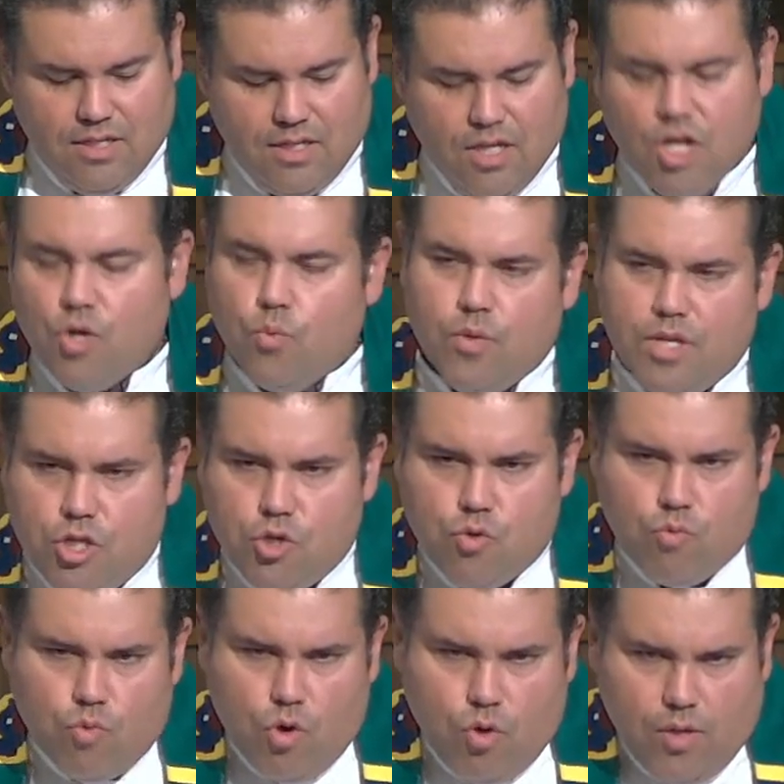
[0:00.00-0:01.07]
When you
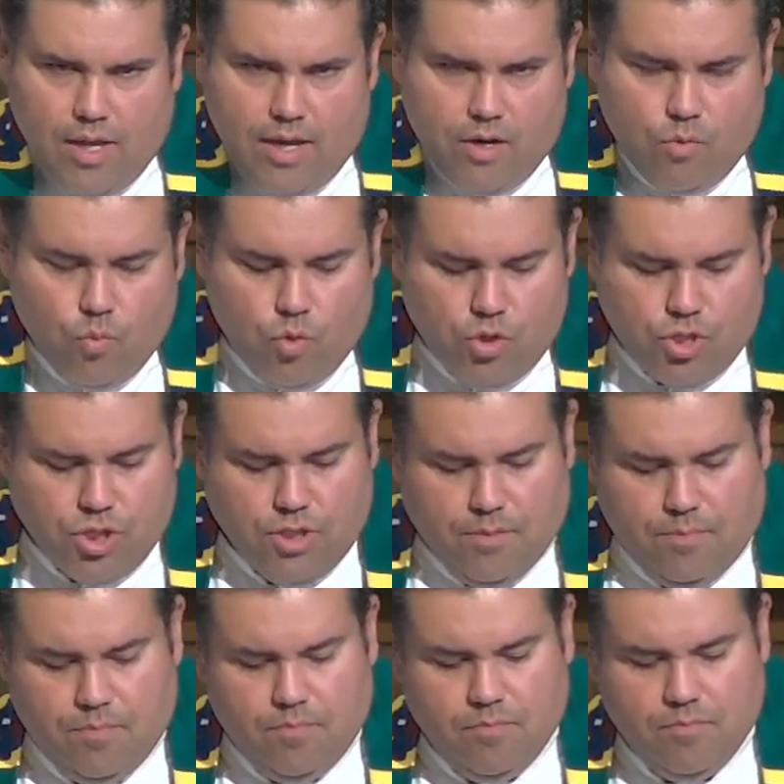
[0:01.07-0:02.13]
roll out of worship
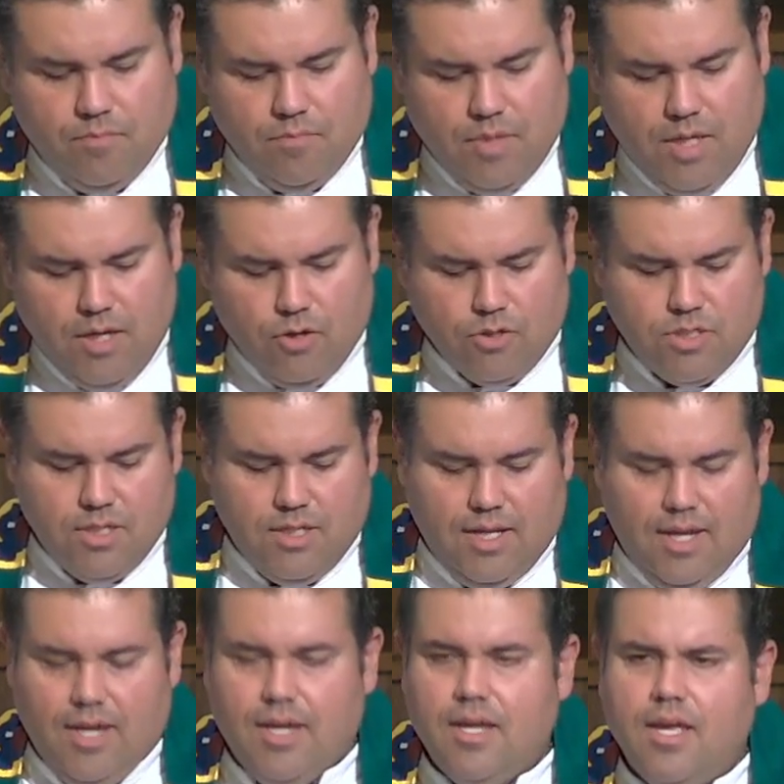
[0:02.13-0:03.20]
here
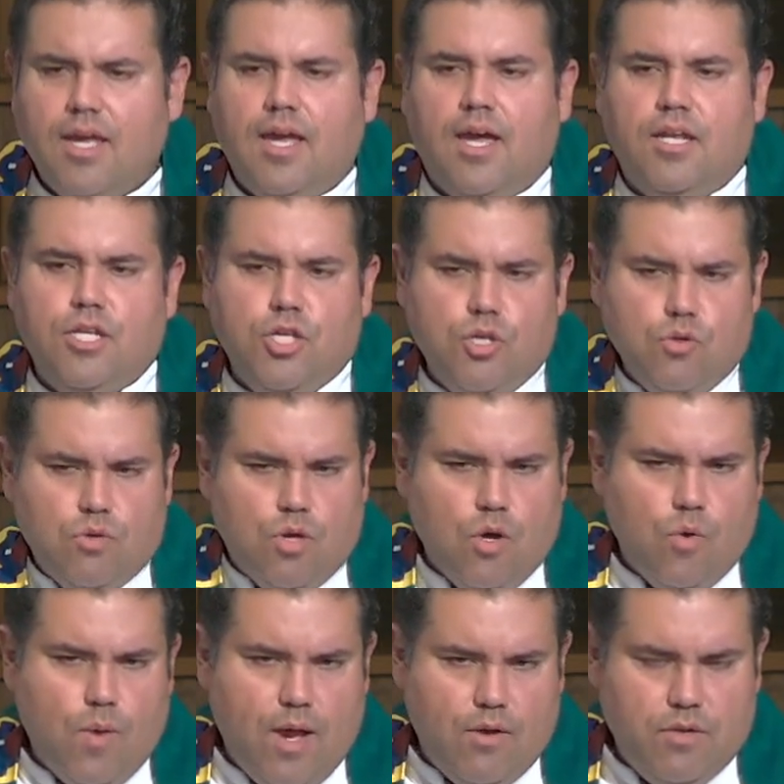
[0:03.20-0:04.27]
today and you
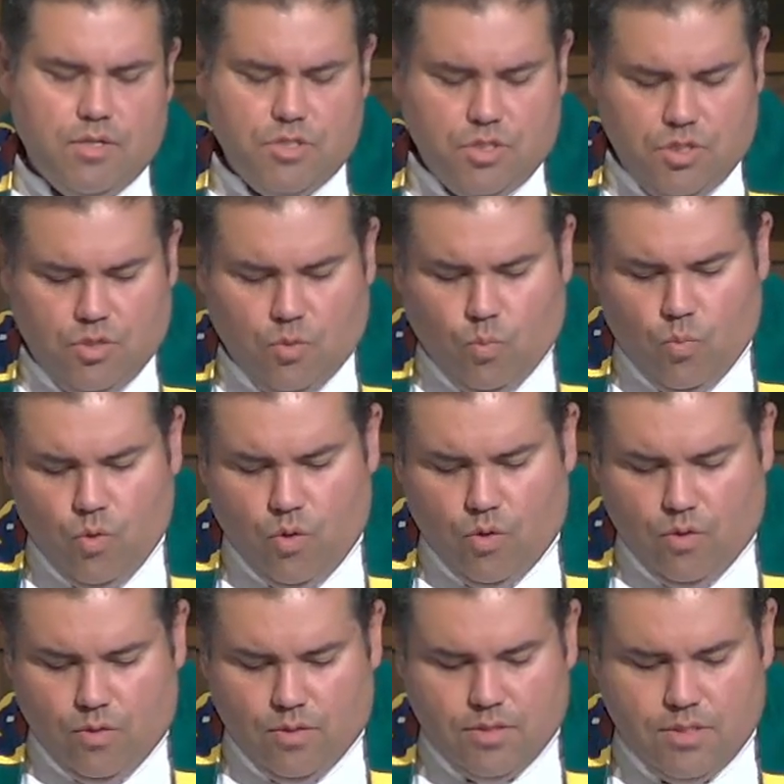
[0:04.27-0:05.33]
go out into the
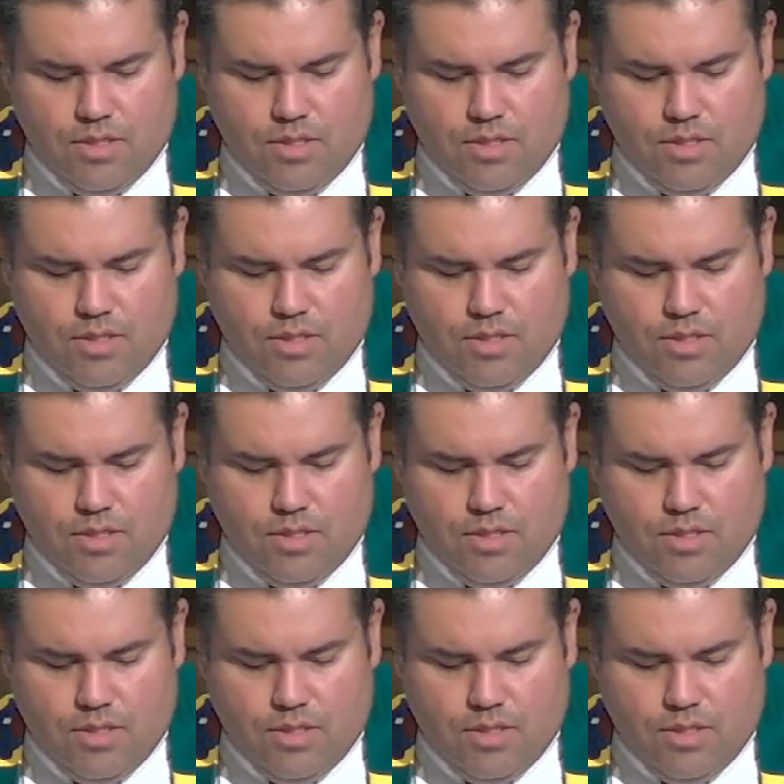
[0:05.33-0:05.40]
world,